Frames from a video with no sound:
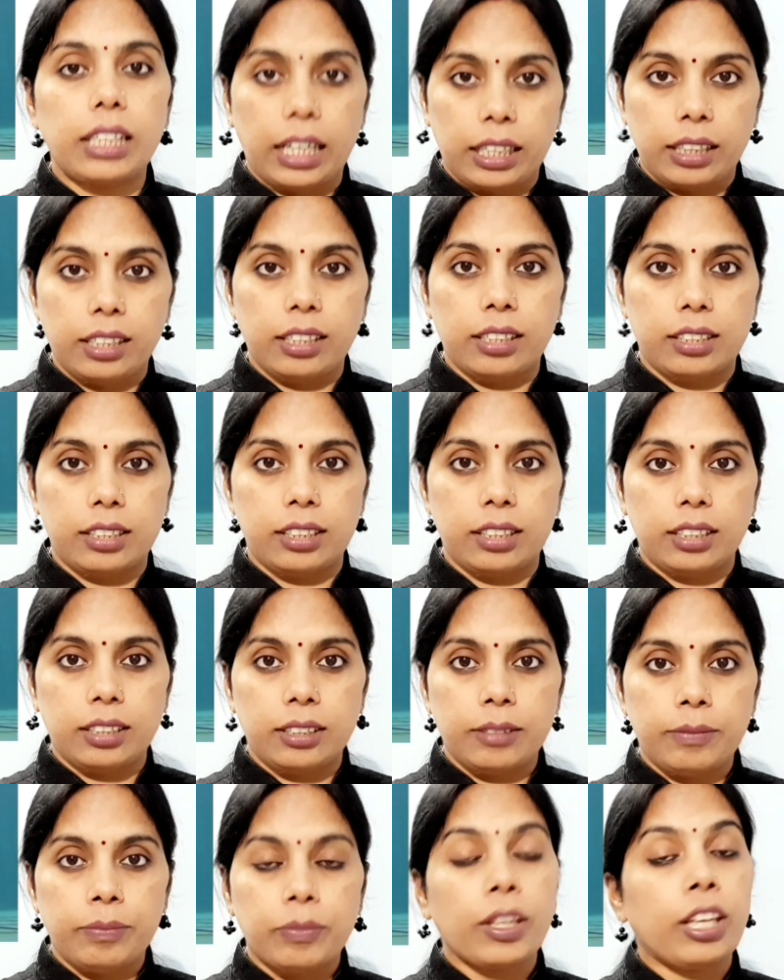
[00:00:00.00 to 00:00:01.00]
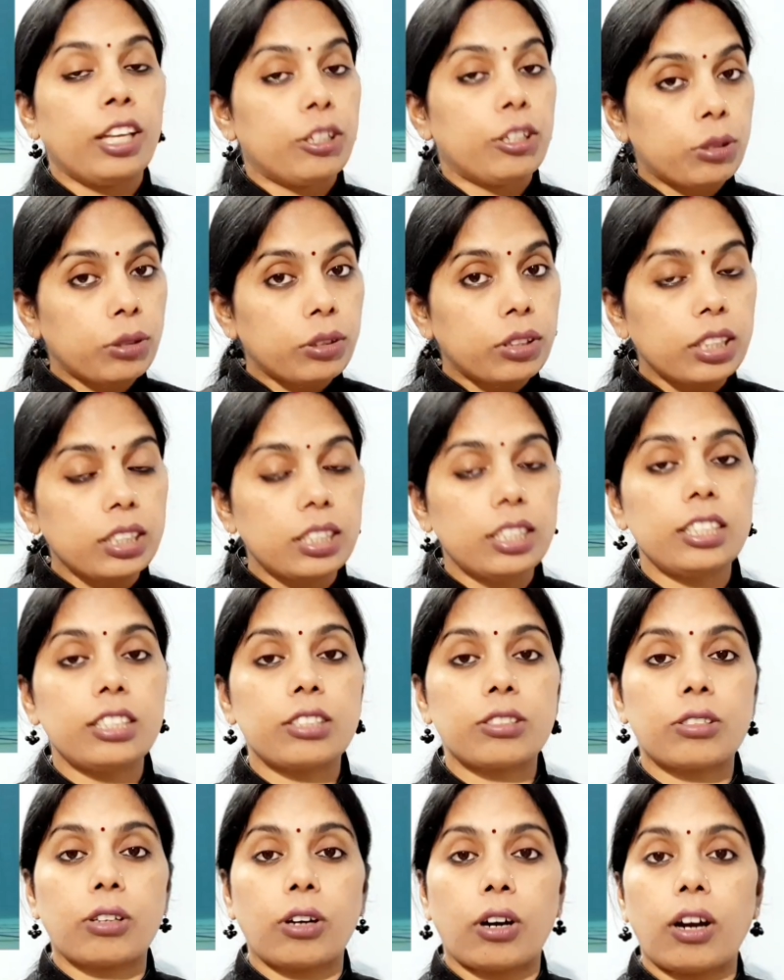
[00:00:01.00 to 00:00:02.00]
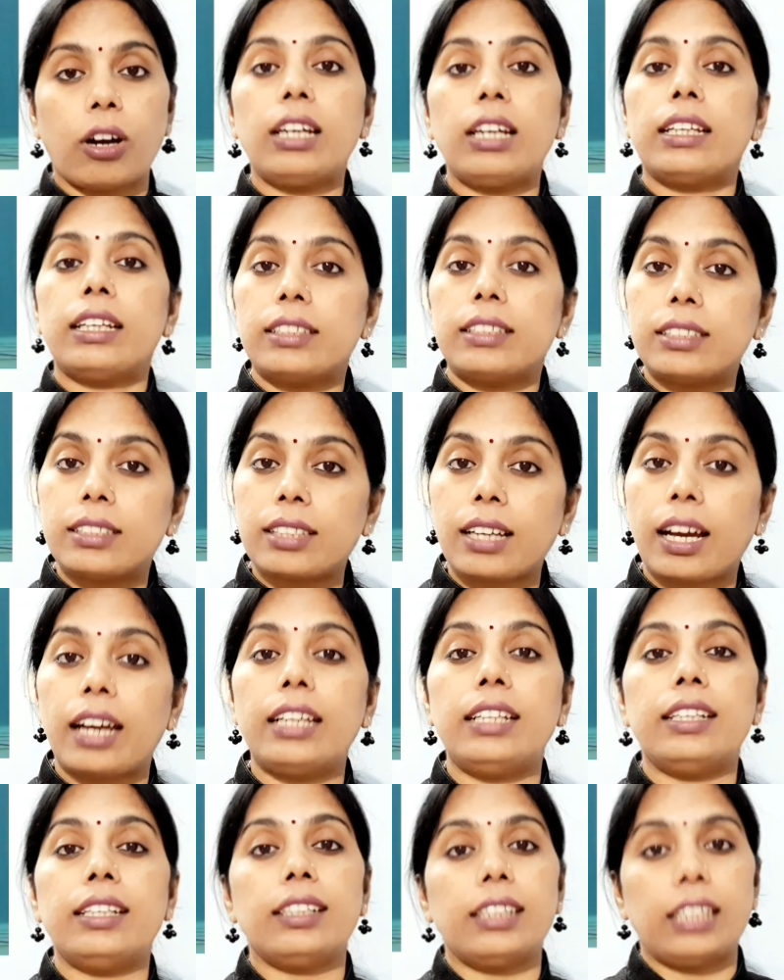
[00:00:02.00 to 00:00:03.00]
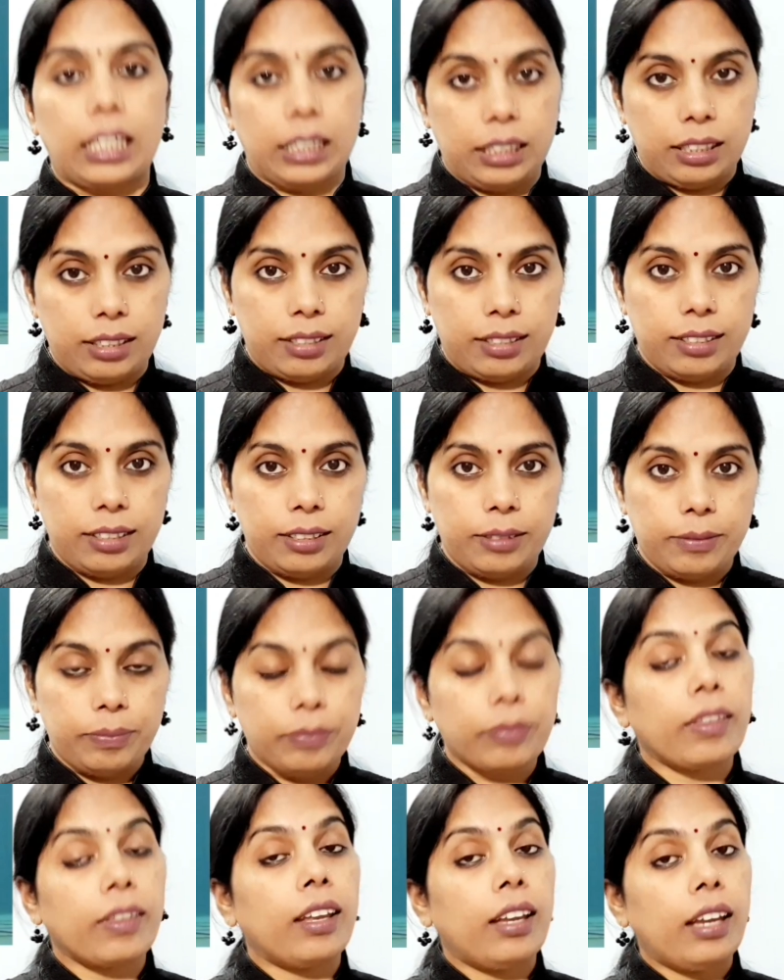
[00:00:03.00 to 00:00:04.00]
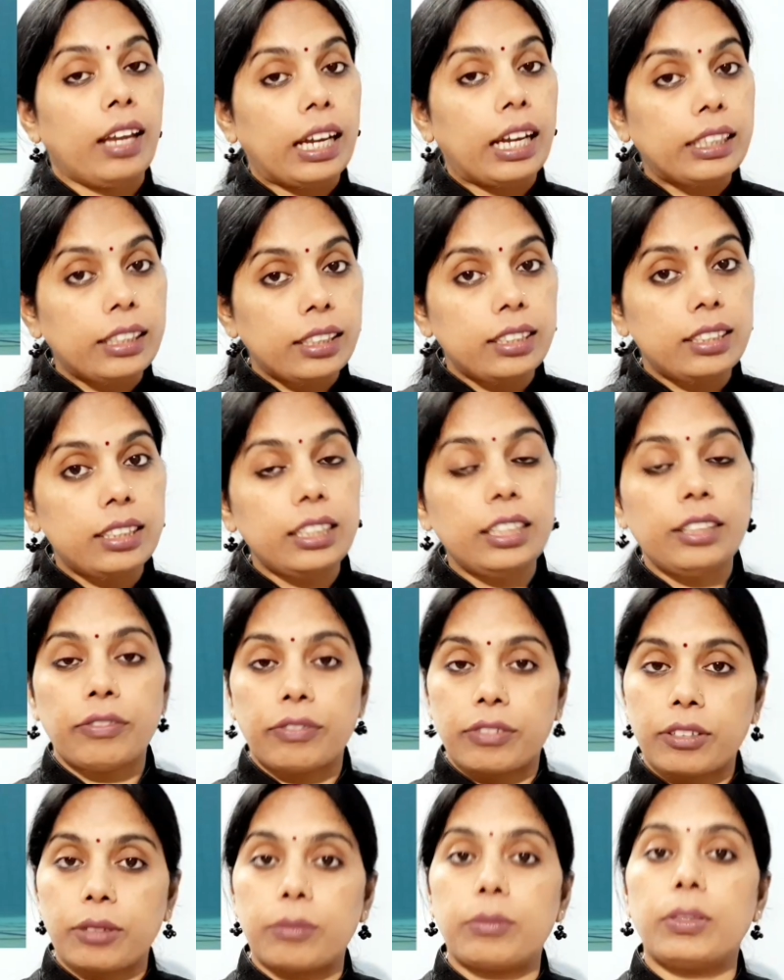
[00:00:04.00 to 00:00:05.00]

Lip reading: energy. So this is called tidal energy, energy from